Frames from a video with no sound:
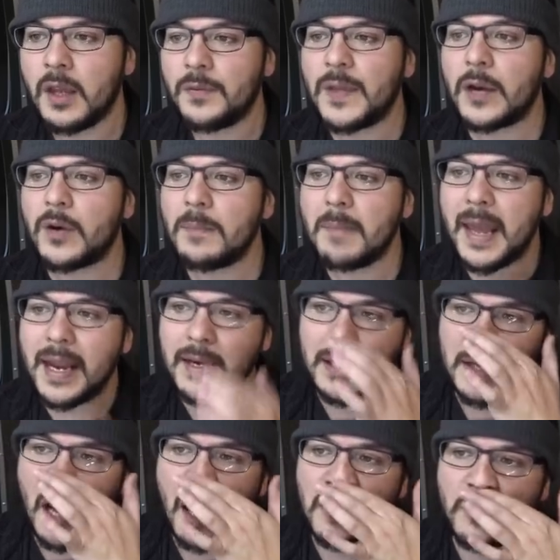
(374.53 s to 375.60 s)
There remained
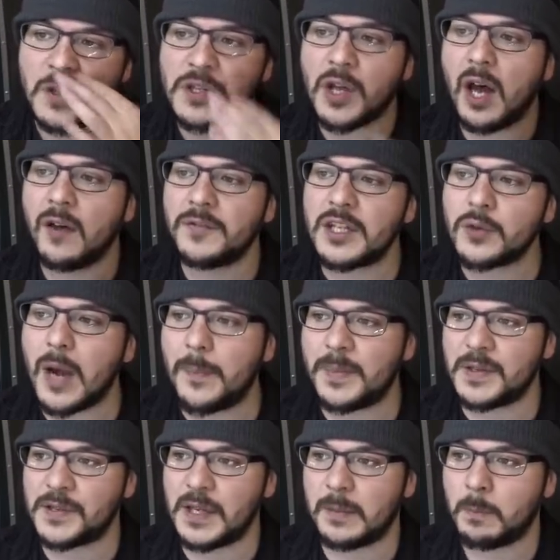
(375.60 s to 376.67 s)
an unresolved
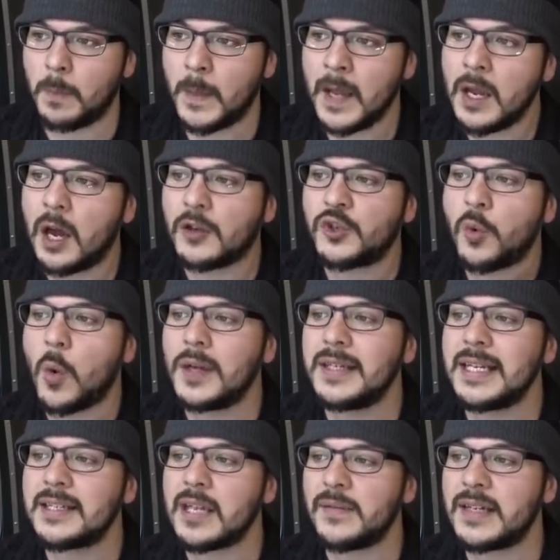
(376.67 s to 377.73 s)
discrepancy a
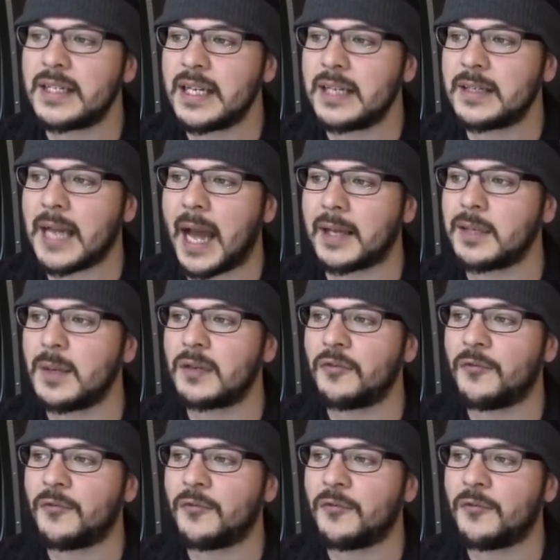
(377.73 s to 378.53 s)
2017 document